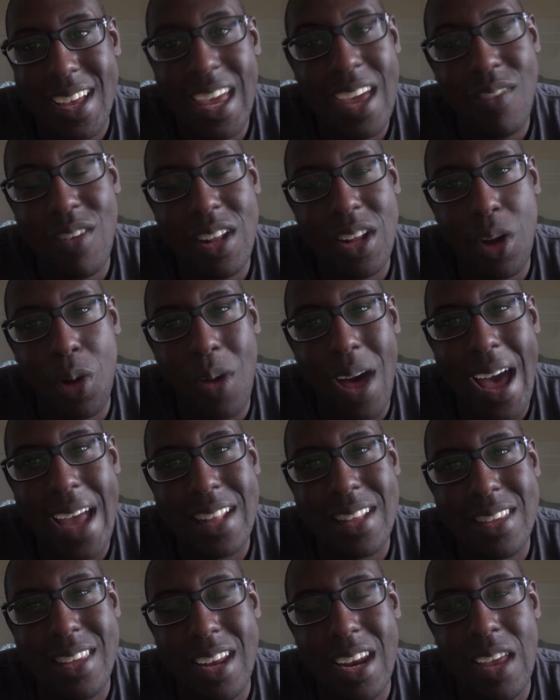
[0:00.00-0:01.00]
Even though
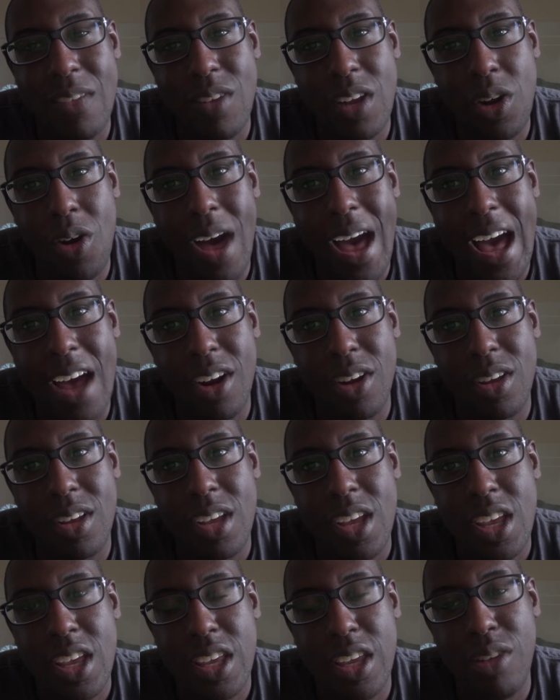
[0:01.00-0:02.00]
I didn't even know how
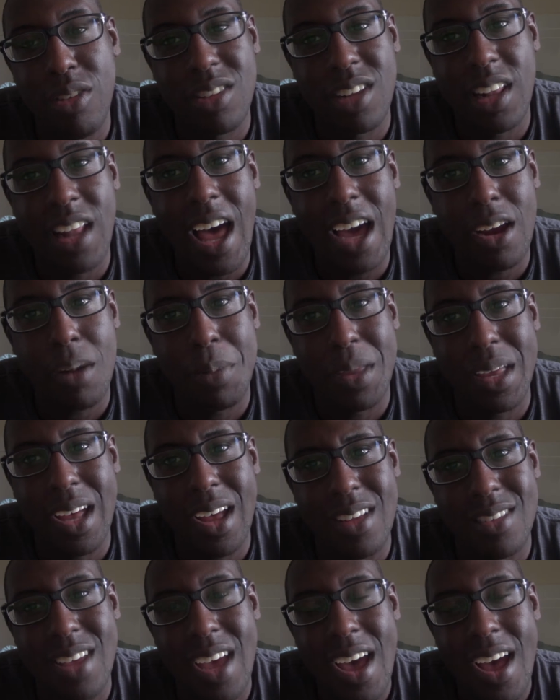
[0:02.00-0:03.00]
to use a locker
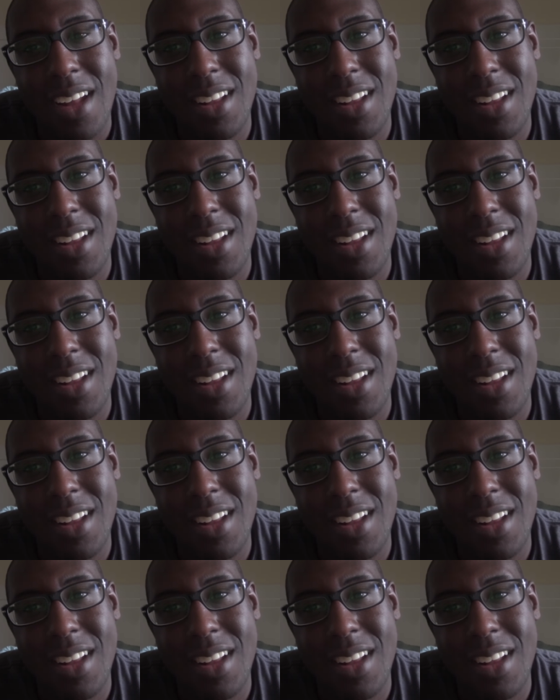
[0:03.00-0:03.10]
because